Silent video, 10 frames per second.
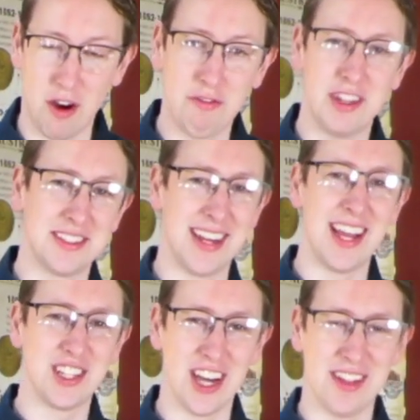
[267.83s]
of this
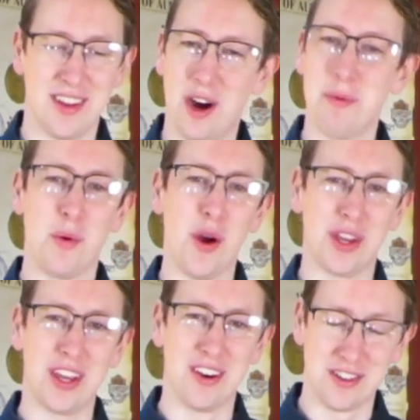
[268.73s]
nature that I'll be
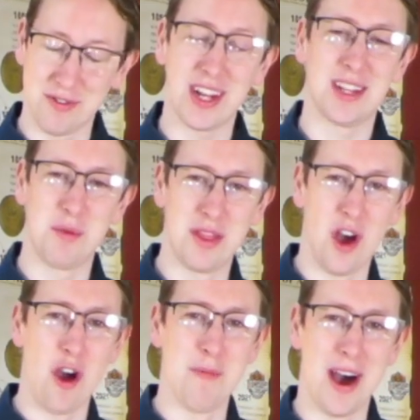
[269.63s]
working on directly with the
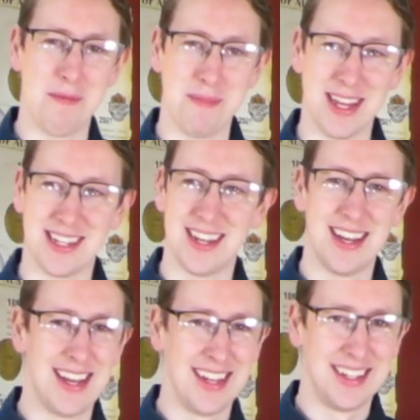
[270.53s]
Hobart Mint.
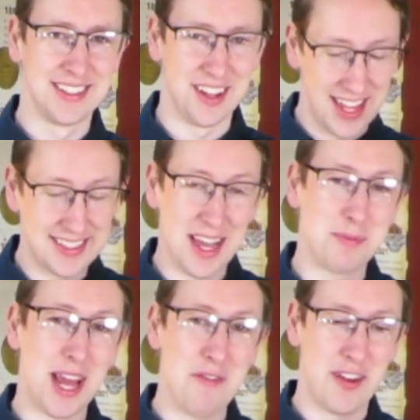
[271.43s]
So that's the
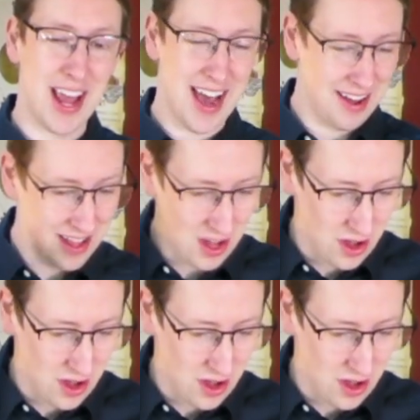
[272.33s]
update for now.